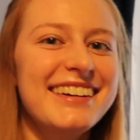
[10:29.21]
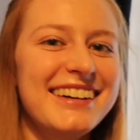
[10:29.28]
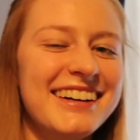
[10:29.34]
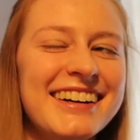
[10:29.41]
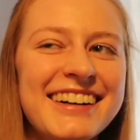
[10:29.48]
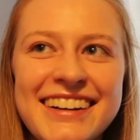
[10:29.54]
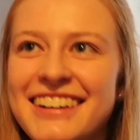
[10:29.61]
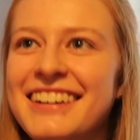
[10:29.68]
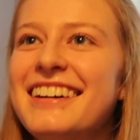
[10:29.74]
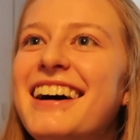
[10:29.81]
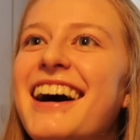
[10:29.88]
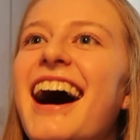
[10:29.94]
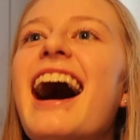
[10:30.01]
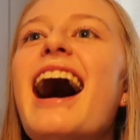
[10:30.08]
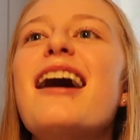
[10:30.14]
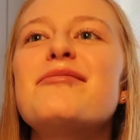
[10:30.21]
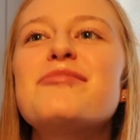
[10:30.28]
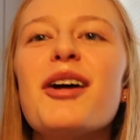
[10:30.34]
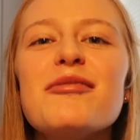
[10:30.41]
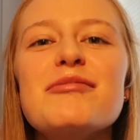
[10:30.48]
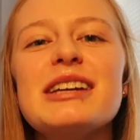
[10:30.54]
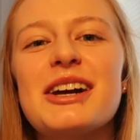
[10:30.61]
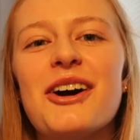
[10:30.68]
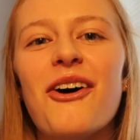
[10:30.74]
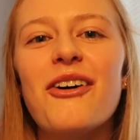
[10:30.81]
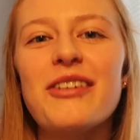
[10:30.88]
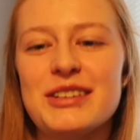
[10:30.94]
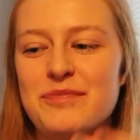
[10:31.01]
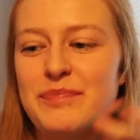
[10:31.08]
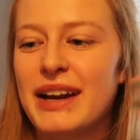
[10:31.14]
I probably
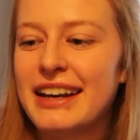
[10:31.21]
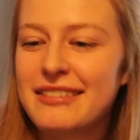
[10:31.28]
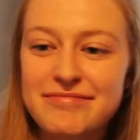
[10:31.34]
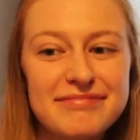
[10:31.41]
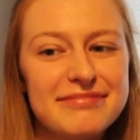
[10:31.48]
can't, but